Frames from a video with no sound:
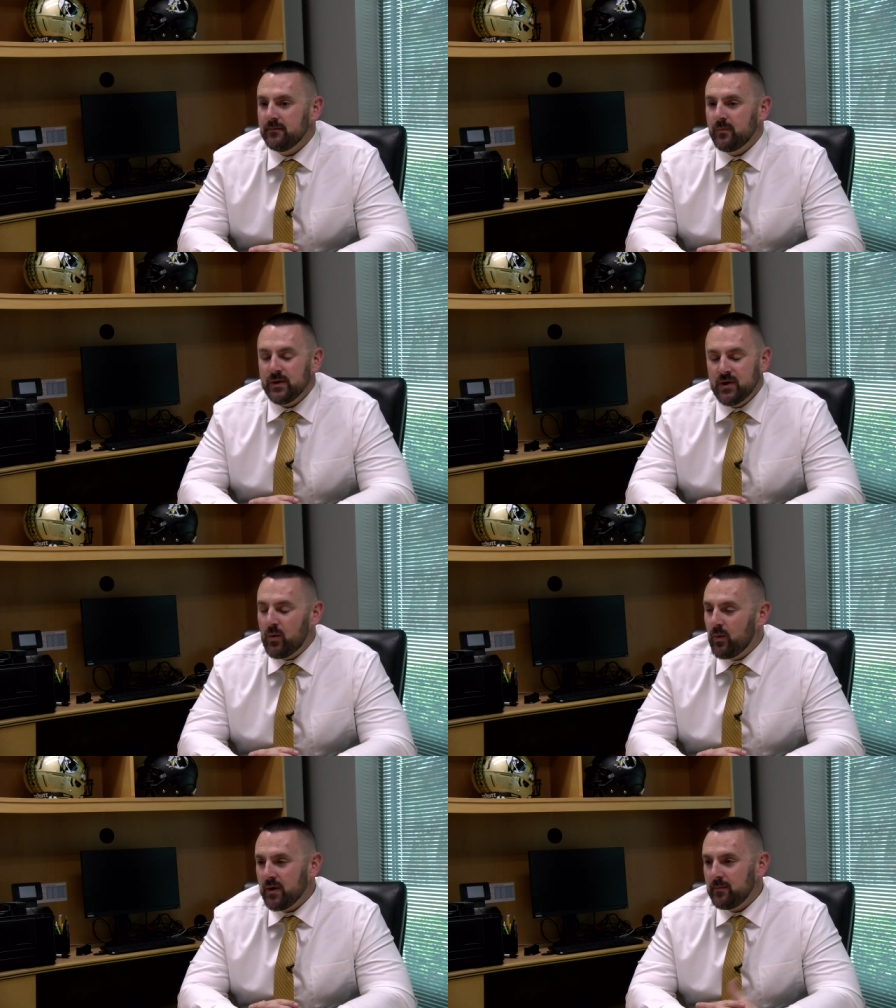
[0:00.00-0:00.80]
we
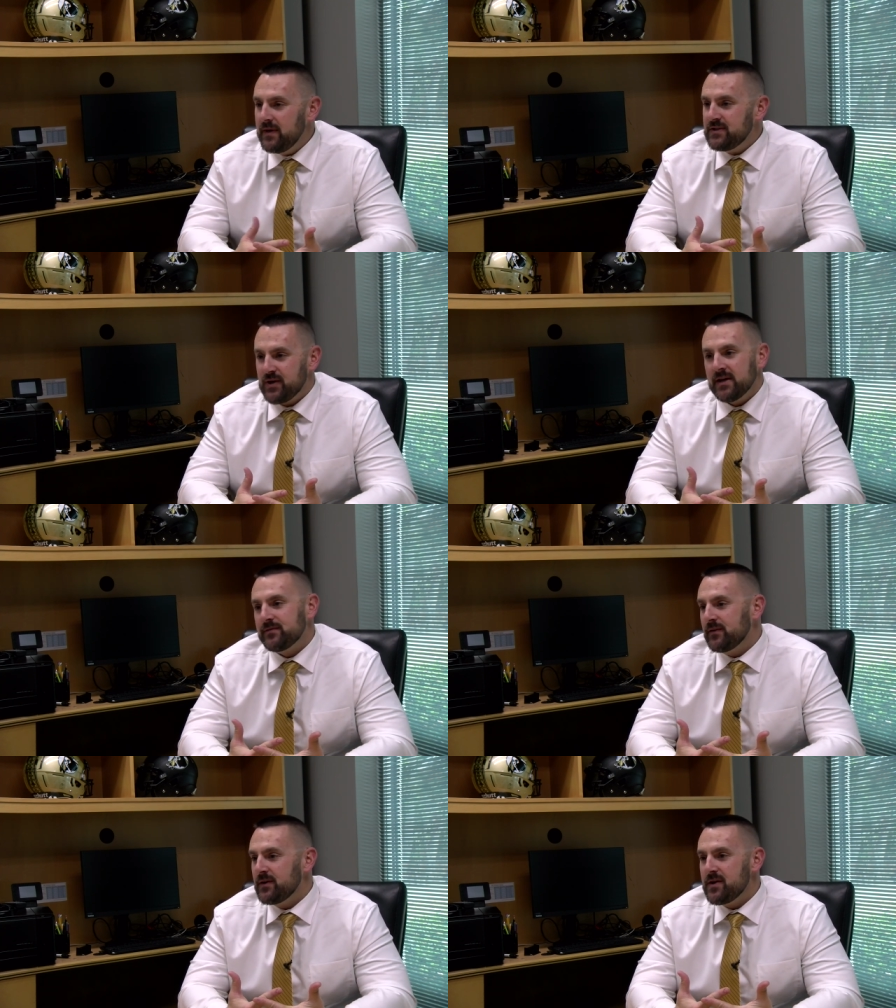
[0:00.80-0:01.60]
don't want to be
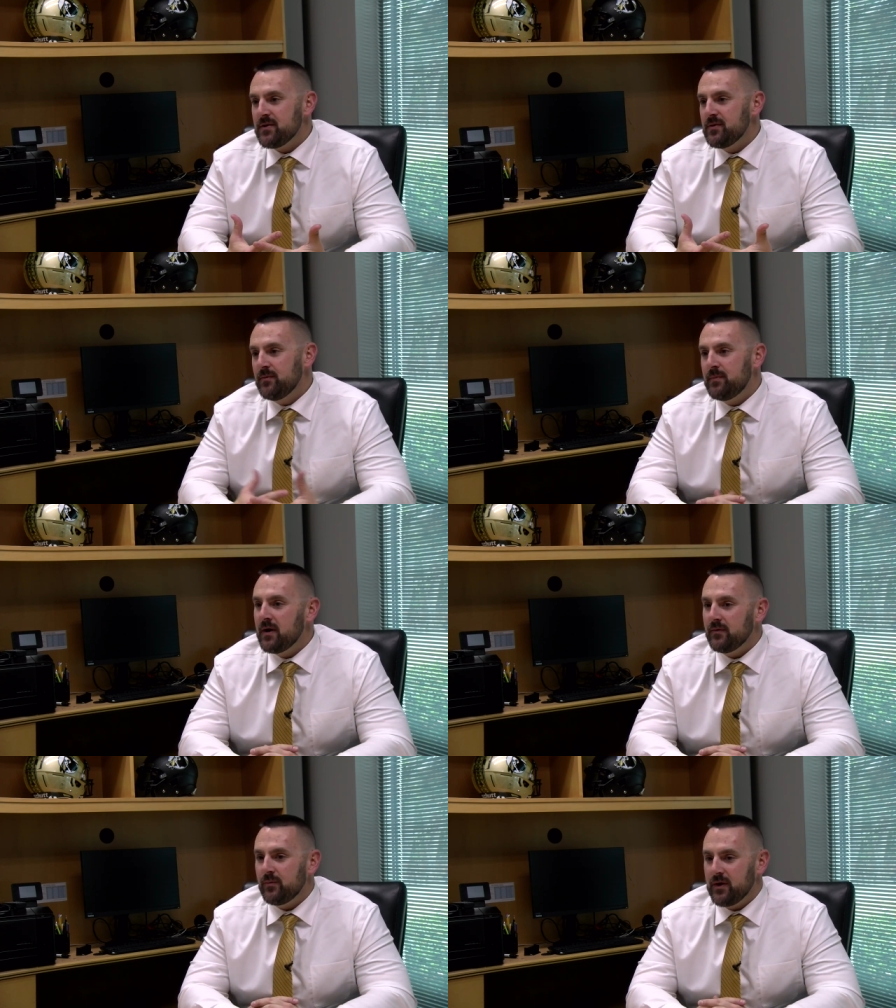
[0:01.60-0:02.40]
transfer you,
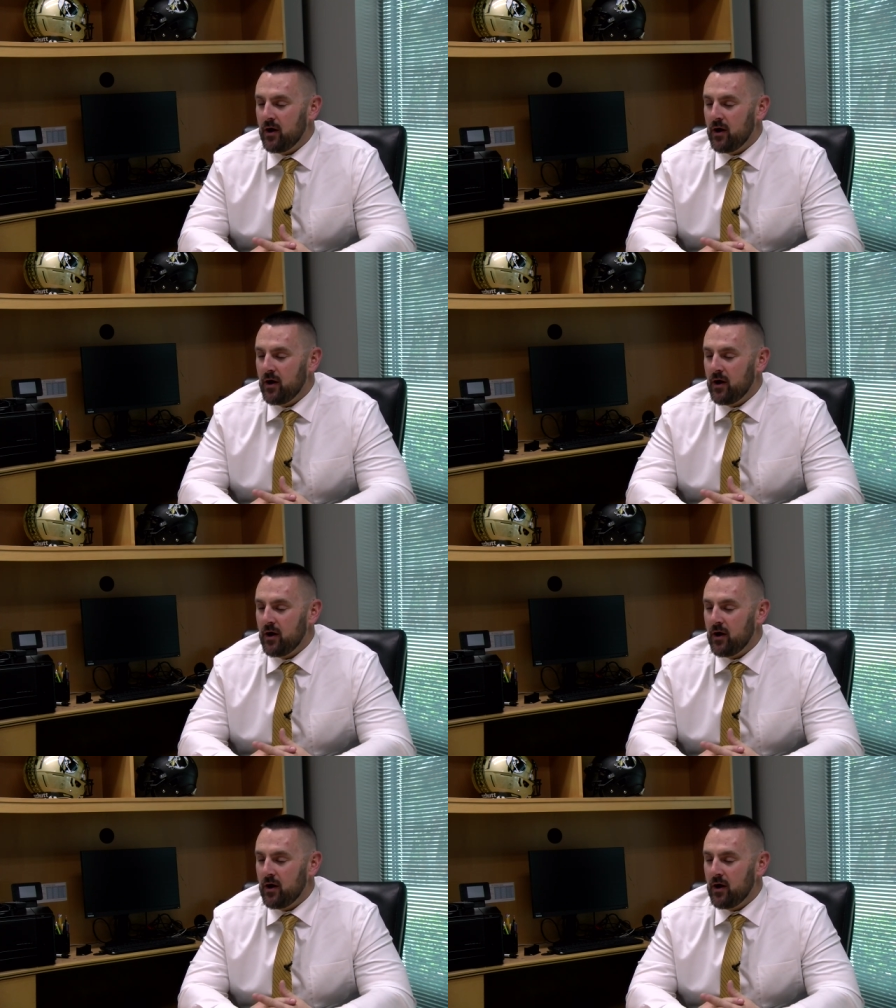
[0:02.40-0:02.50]
but we